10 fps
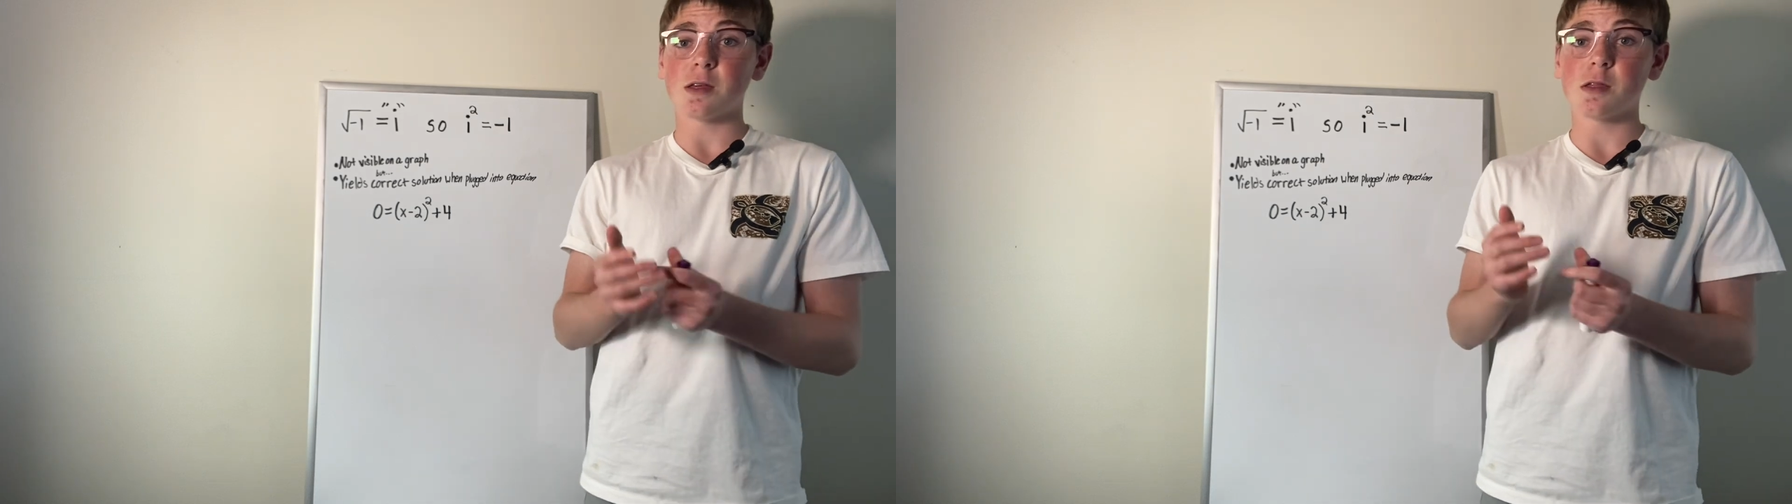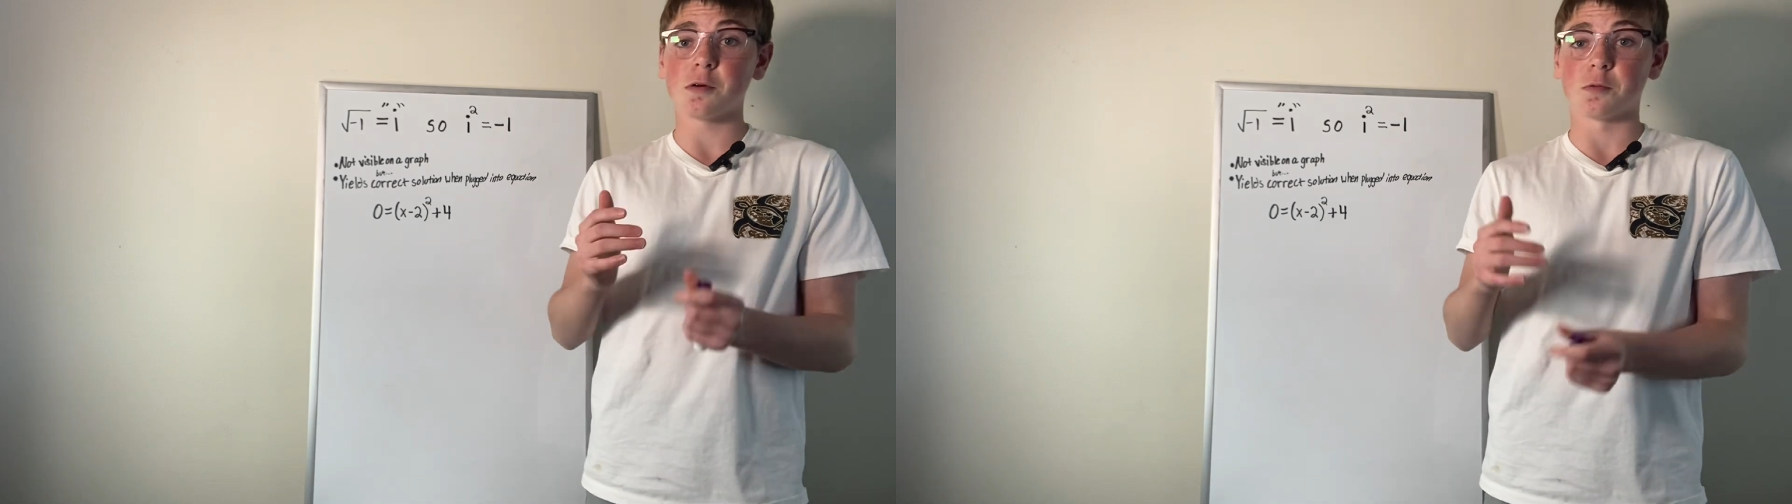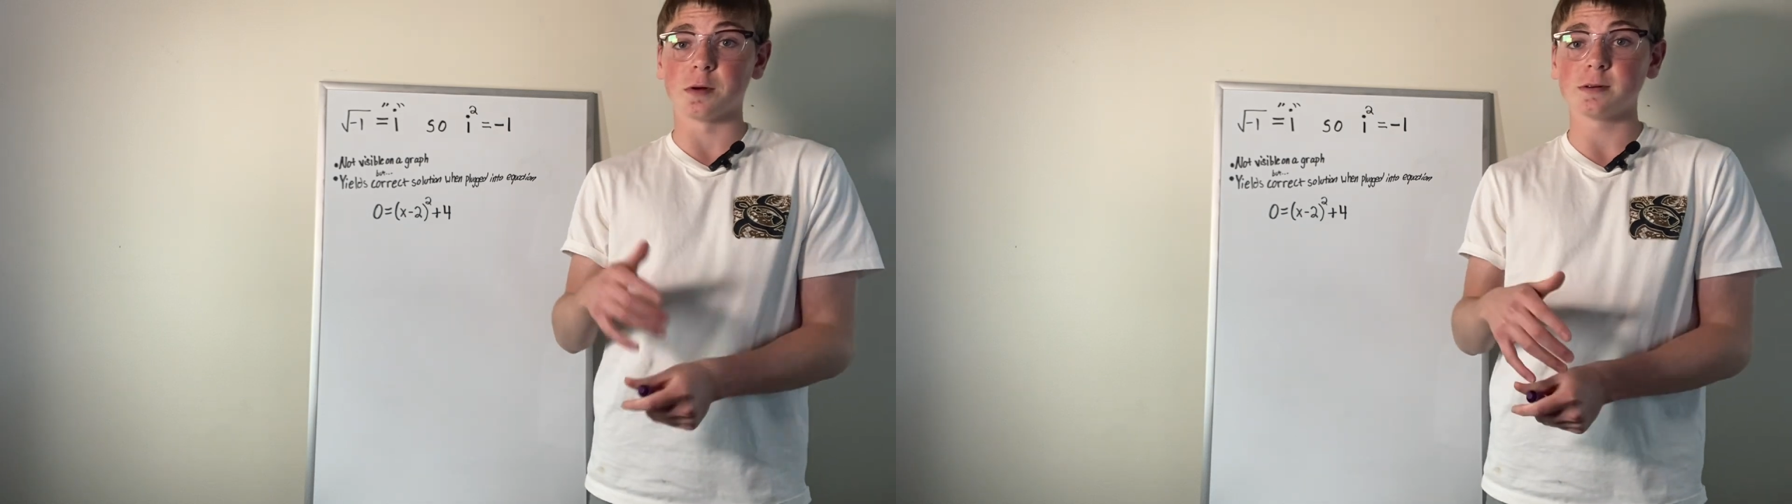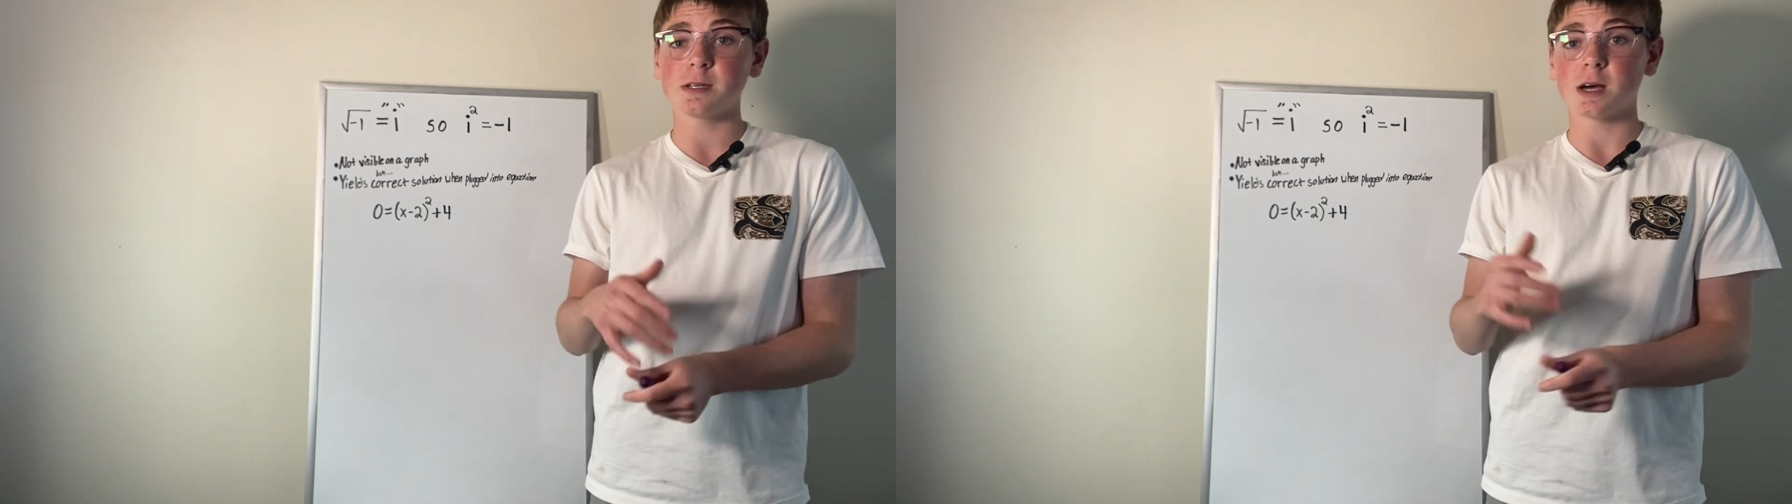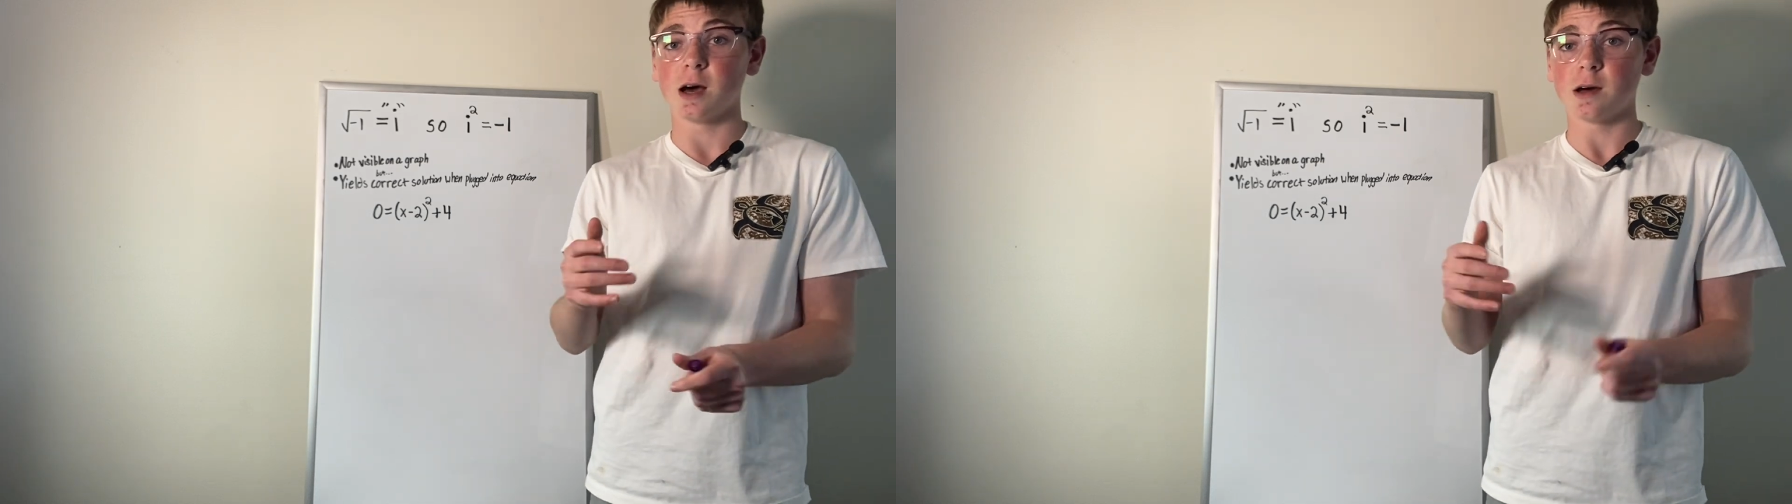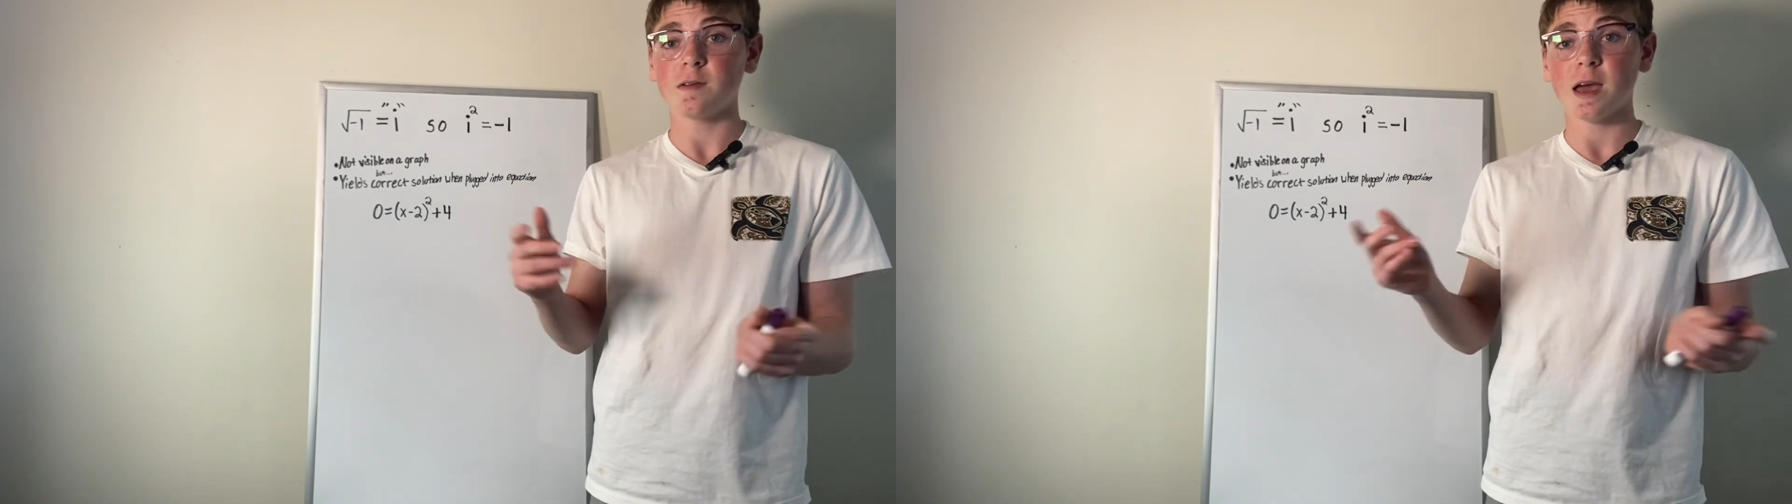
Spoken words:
the root of